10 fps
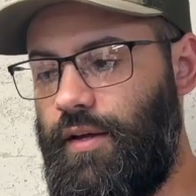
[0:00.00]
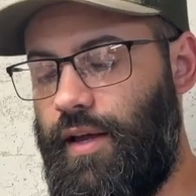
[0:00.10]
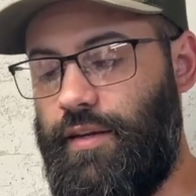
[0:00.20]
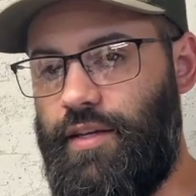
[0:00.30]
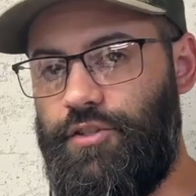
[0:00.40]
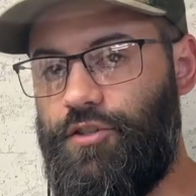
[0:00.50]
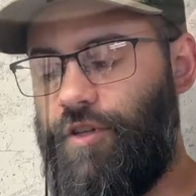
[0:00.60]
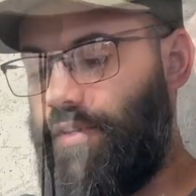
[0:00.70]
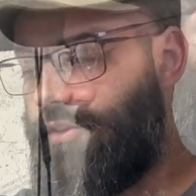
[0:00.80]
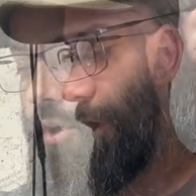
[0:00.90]
and
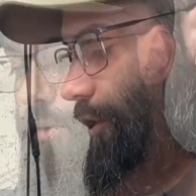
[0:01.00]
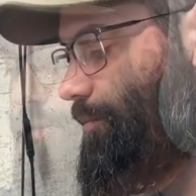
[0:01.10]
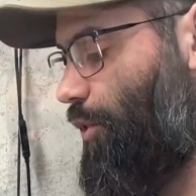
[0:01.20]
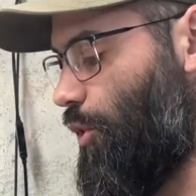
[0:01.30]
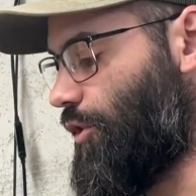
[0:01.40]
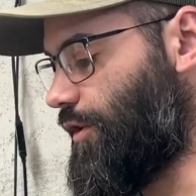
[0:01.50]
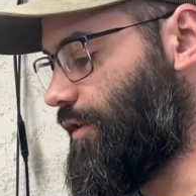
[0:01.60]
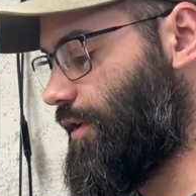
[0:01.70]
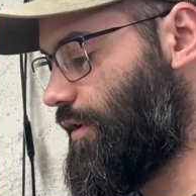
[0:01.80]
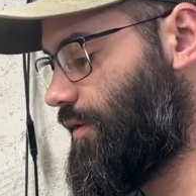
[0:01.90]
easily. It's very
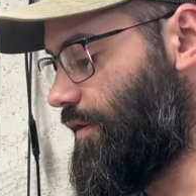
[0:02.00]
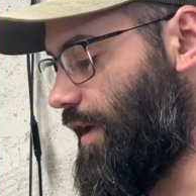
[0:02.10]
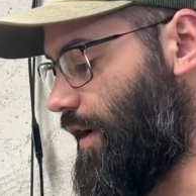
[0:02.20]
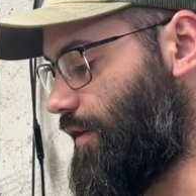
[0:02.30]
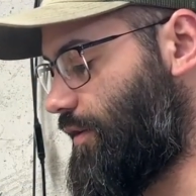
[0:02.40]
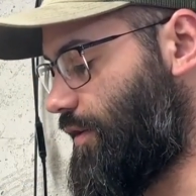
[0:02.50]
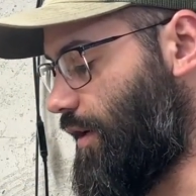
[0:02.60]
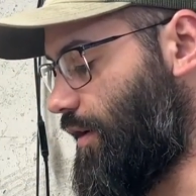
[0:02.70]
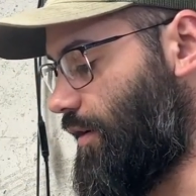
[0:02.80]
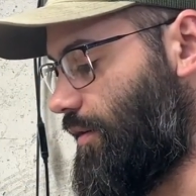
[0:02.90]
important that
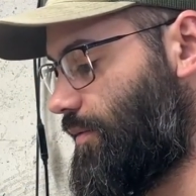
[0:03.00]
the